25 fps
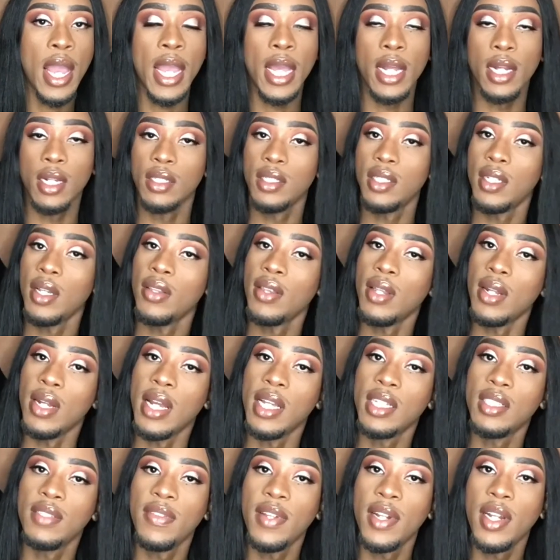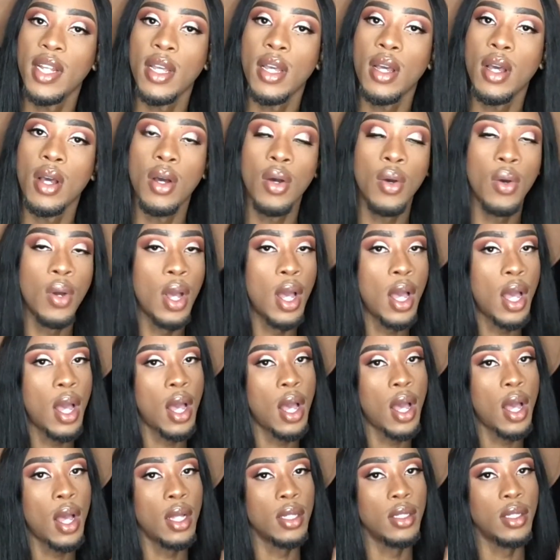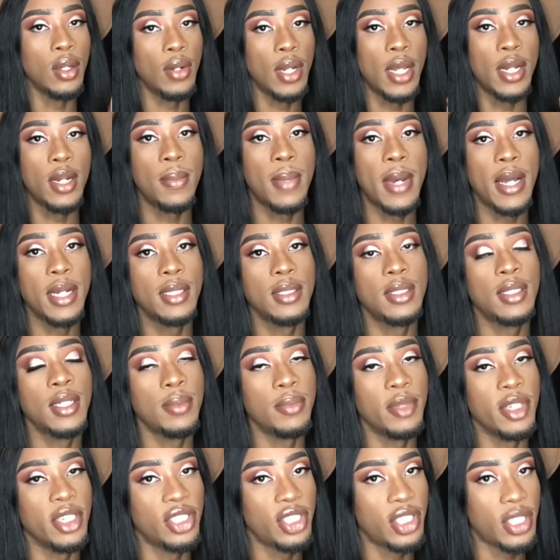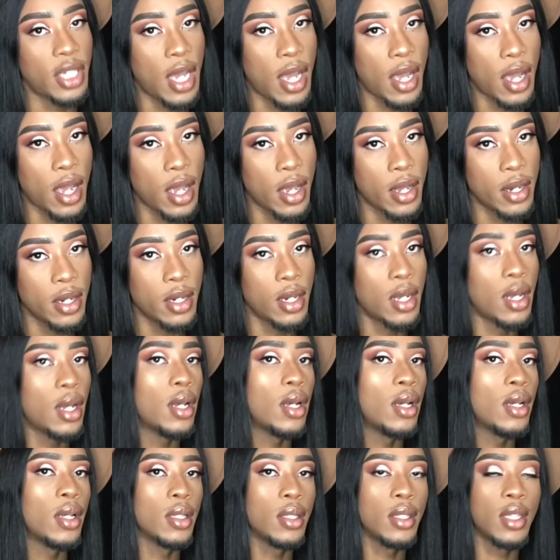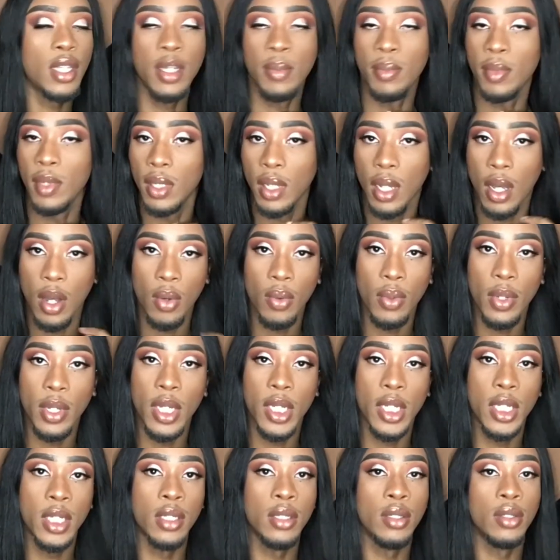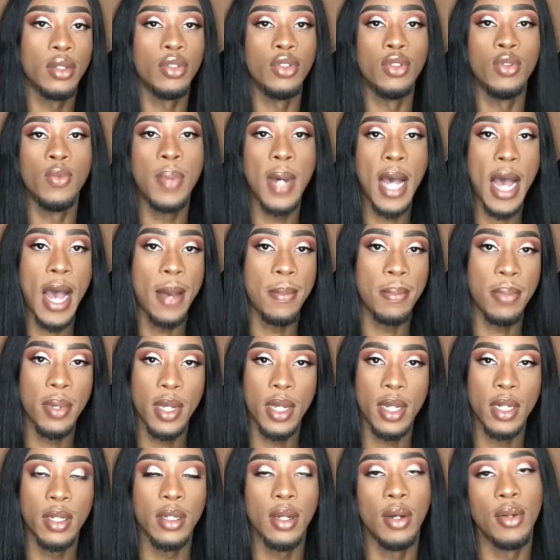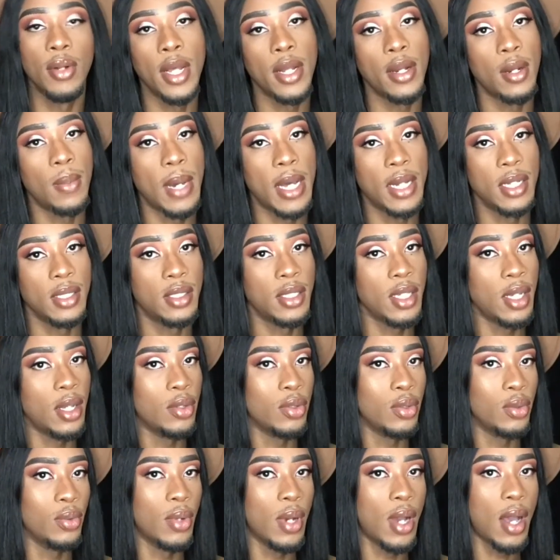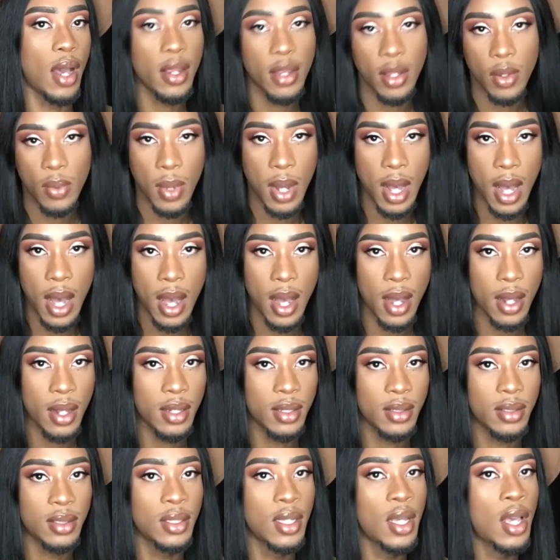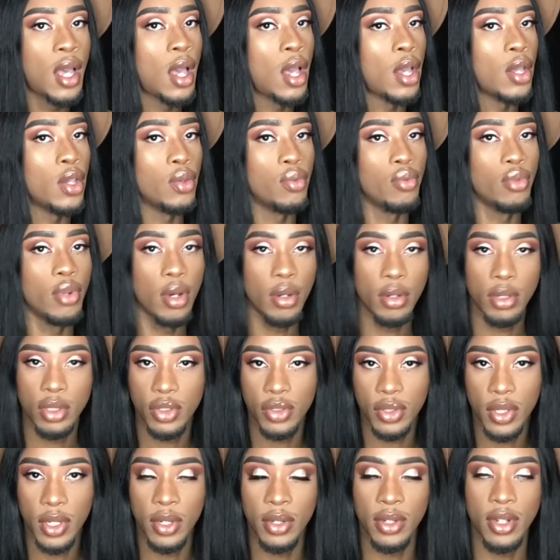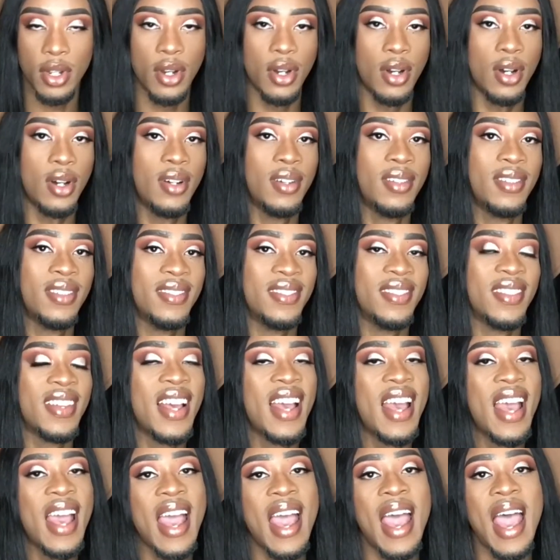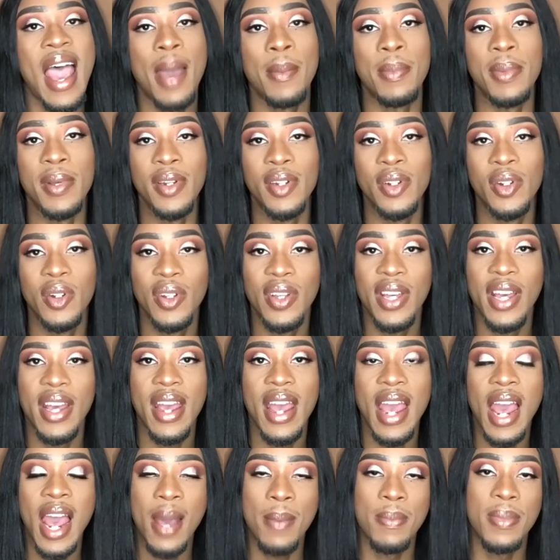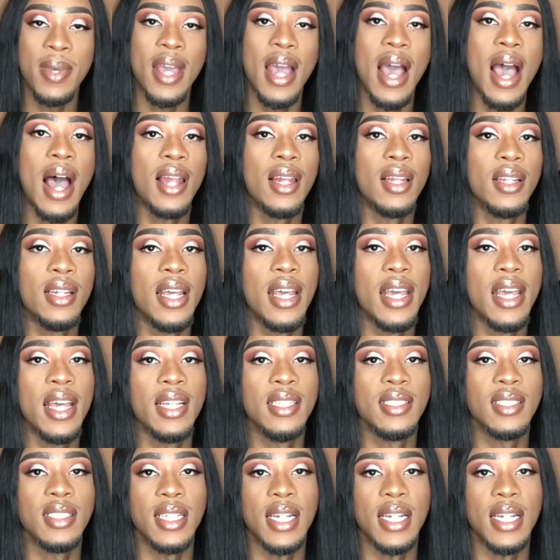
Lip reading: And until the next video, don't let nobody dim your shine. Keep glowing. You poppin'. Don't let nobody tell you otherwise. You know the drill, y'all. Happy New Year. Happy holidays.